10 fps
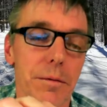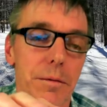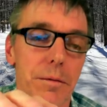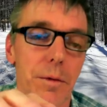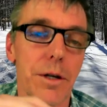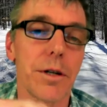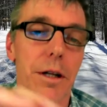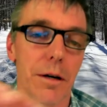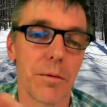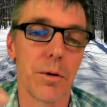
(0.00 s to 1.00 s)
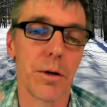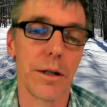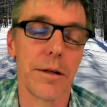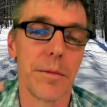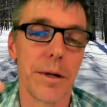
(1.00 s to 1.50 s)
know, we use a lot of
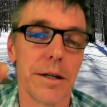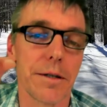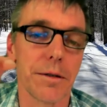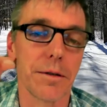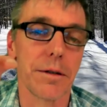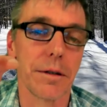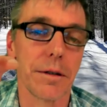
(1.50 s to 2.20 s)
wood because,